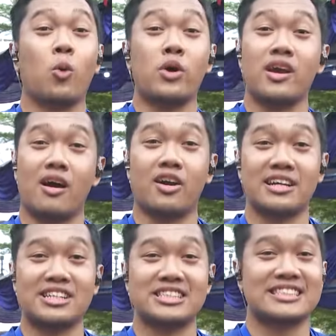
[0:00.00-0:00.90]
We are
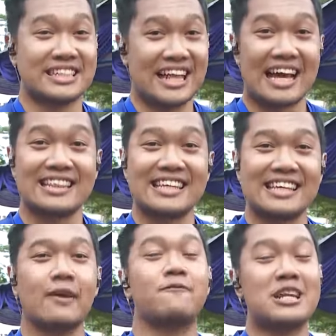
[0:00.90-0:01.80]
here still at the
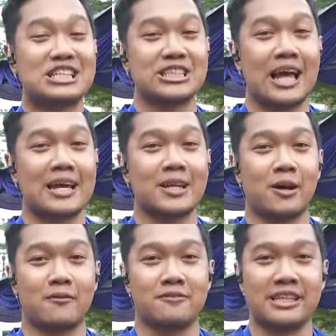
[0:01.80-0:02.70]
finish line
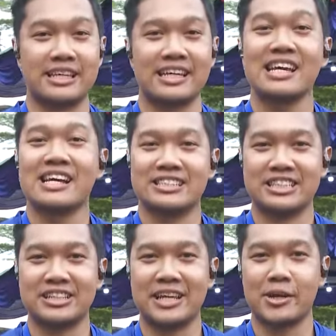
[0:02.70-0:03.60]
of the SEA
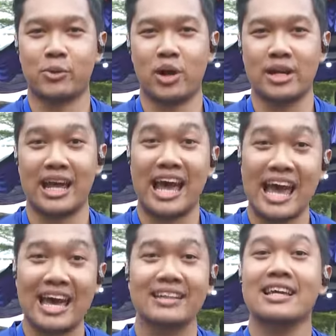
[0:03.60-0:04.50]
Today run,
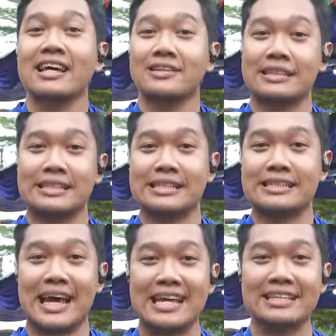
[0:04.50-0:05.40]
and the
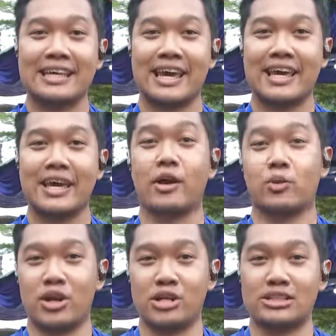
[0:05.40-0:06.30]
ten K
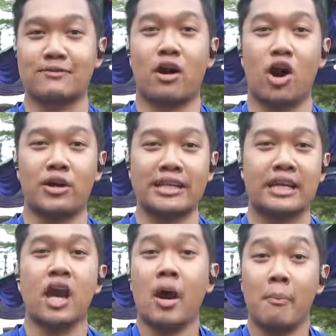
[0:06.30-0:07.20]
runners have already,
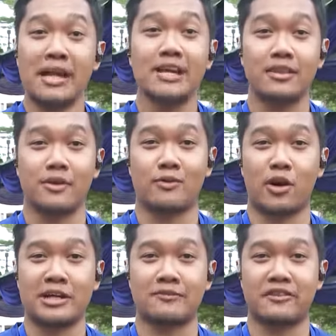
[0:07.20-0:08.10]
many of them have
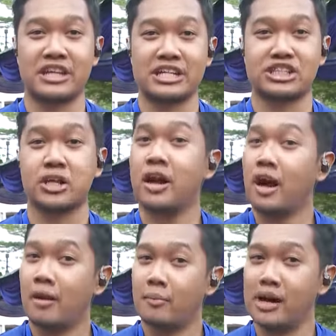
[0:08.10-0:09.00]
already finished.
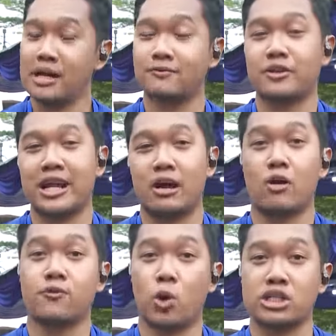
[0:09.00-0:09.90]
But for now, of
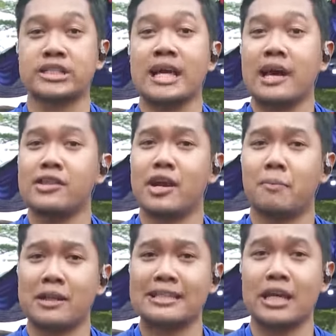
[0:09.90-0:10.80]
course, there are
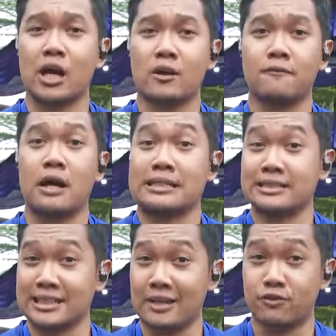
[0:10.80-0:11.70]
plenty of,
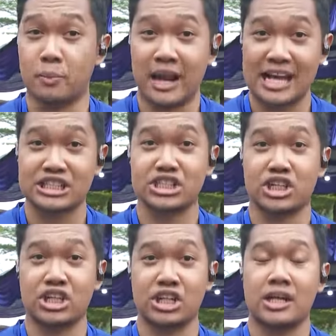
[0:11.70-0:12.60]
aside from
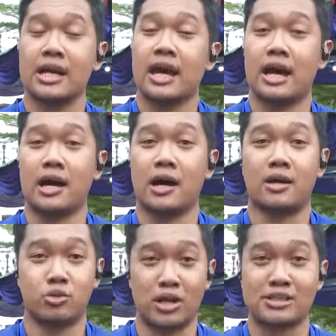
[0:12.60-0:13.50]
national uh,
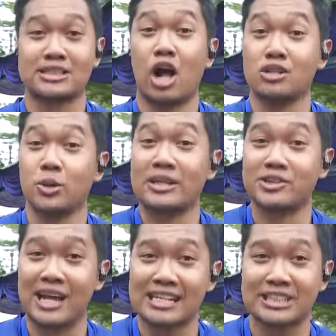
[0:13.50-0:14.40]
runners, there are also
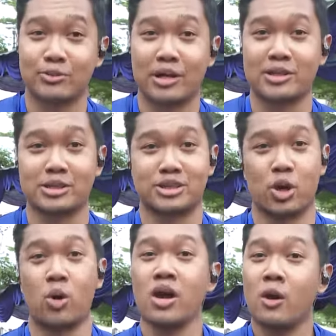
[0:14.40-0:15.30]
international runners.
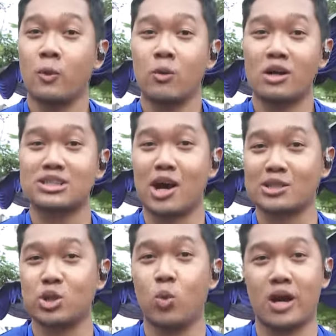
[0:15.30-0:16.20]
So we want to talk
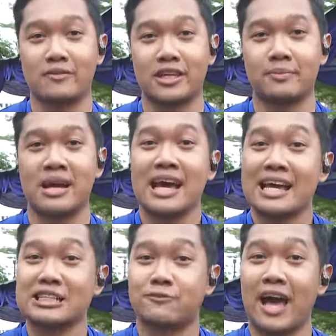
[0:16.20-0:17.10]
to one of them. In
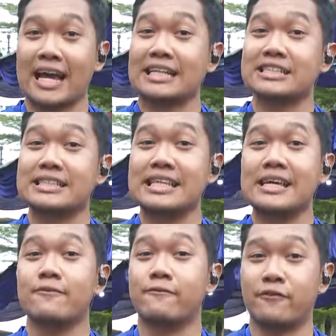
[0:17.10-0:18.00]
fact, it's the
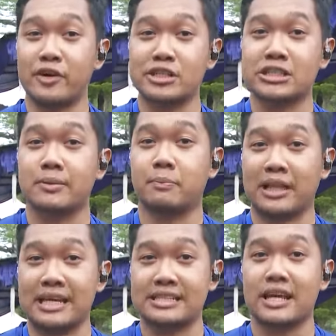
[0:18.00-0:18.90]
first
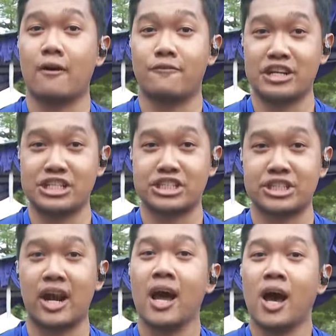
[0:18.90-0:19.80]
place finisher
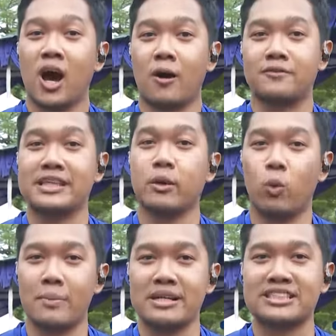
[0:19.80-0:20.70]
of the
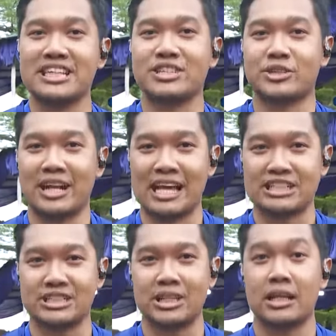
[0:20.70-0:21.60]
Women's
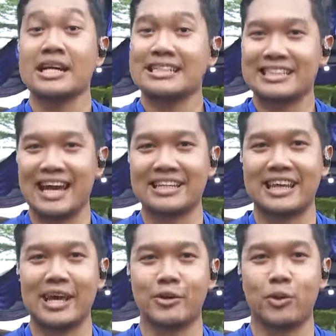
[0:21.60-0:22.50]
International ten
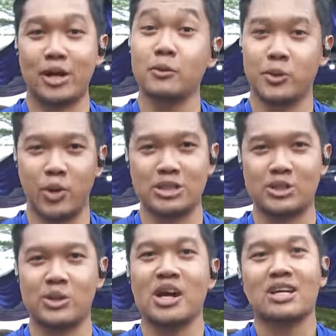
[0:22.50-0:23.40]
K run. We're going
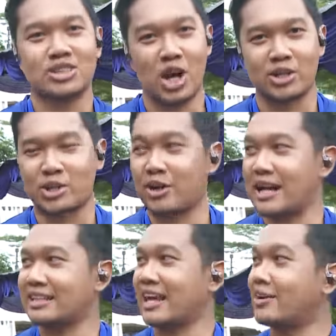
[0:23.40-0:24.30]
to talk to her right
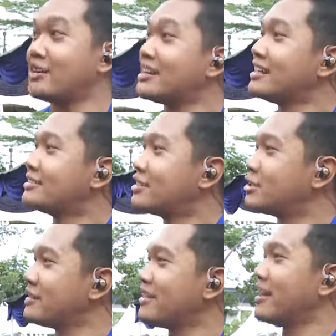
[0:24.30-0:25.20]
now. Excuse
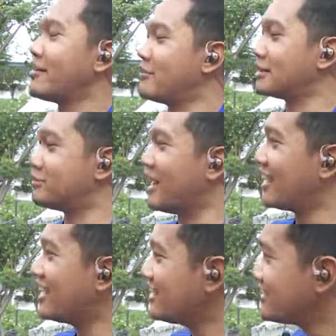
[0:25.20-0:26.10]
me, Miss Bianca.
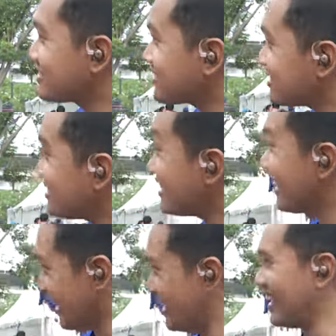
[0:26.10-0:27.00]

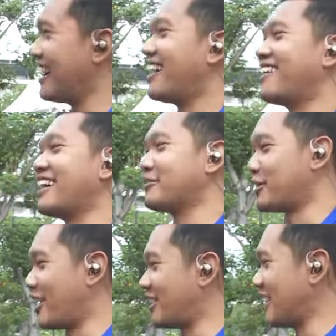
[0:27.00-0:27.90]
All right, we're
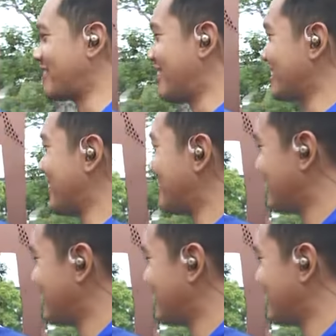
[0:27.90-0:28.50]
on air right now.